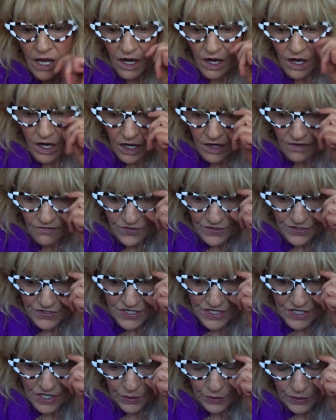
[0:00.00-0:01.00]
offer.
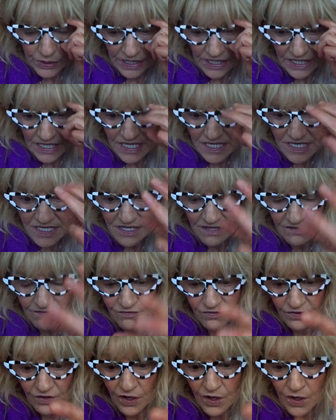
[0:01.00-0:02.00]
So the easy
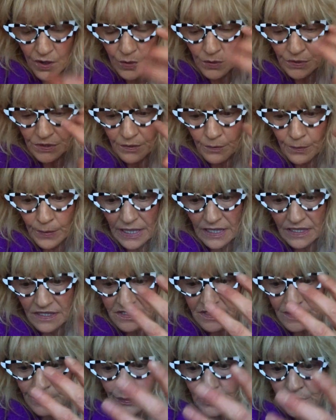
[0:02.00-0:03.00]
flow, the wealth,